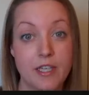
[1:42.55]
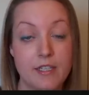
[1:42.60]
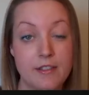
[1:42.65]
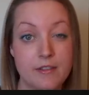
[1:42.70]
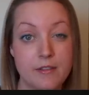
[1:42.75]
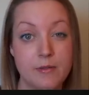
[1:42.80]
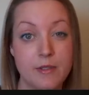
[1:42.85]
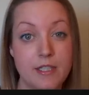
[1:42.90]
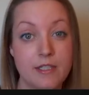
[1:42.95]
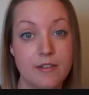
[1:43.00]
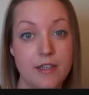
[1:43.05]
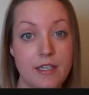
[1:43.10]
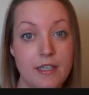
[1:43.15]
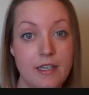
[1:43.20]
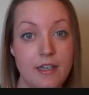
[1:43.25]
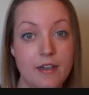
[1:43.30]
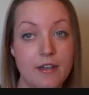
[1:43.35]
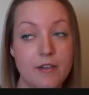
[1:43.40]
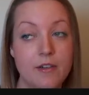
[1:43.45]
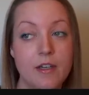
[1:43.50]
days a week
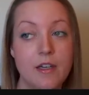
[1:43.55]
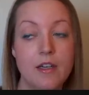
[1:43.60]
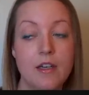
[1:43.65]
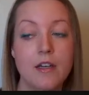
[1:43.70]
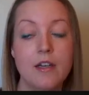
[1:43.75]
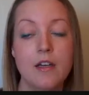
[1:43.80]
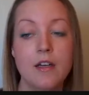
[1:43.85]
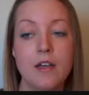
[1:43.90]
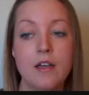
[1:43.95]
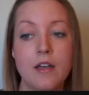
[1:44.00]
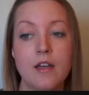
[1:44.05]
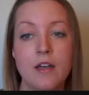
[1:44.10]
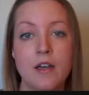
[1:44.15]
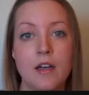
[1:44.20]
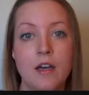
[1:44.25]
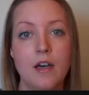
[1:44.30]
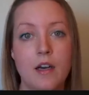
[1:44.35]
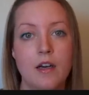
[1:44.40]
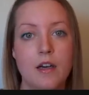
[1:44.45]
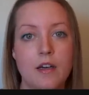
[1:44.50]
right now.
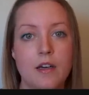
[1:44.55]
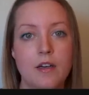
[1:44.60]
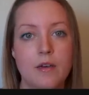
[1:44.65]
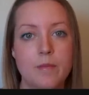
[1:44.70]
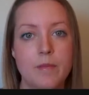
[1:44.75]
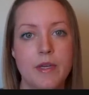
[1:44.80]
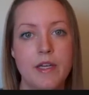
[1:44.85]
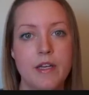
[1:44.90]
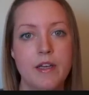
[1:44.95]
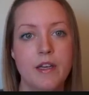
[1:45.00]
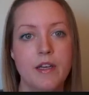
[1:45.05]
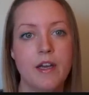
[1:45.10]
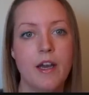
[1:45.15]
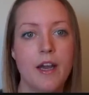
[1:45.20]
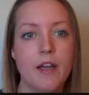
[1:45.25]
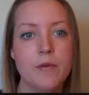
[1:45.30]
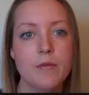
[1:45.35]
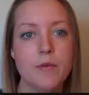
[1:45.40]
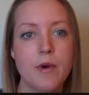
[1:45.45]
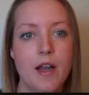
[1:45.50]
Um,
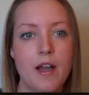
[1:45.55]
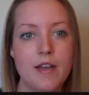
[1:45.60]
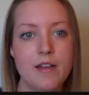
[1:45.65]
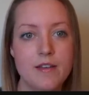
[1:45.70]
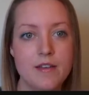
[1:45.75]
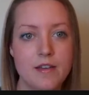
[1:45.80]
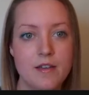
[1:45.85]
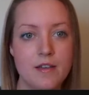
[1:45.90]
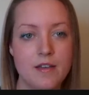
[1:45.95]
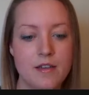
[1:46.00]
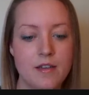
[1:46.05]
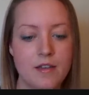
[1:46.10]
I run